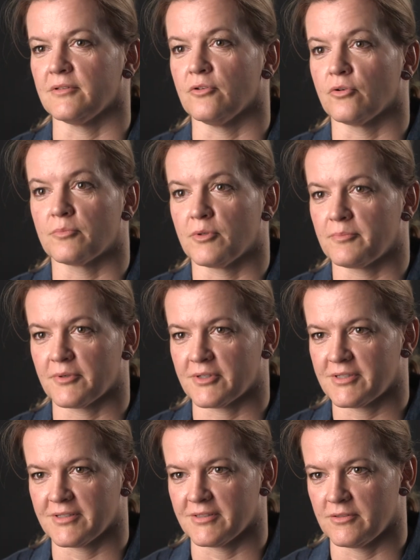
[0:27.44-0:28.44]
normal
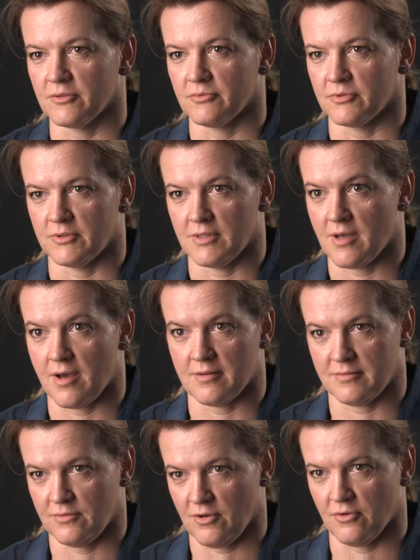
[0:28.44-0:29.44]
person, you would not
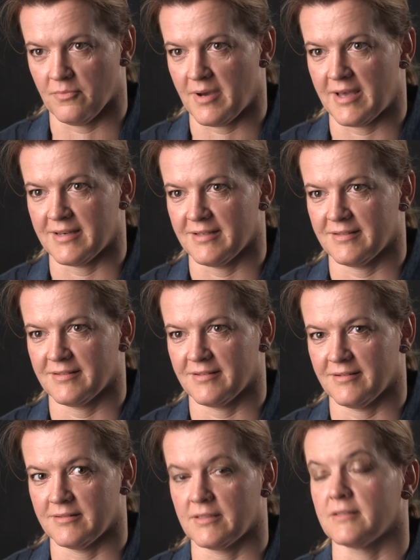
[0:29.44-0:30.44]
know about it
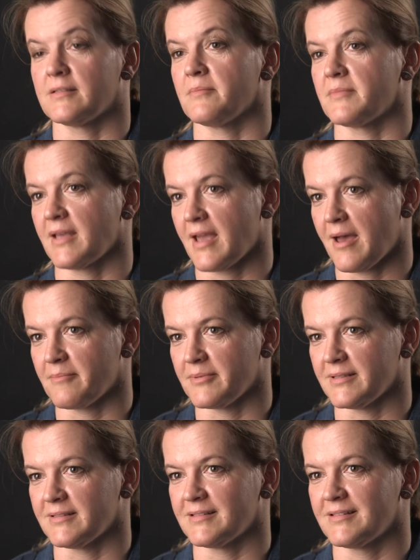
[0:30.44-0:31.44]
until something
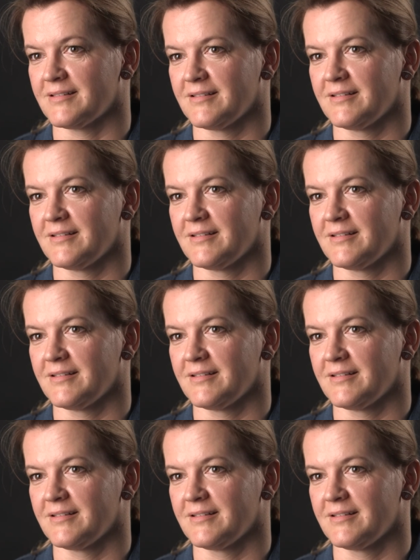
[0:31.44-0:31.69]
happens.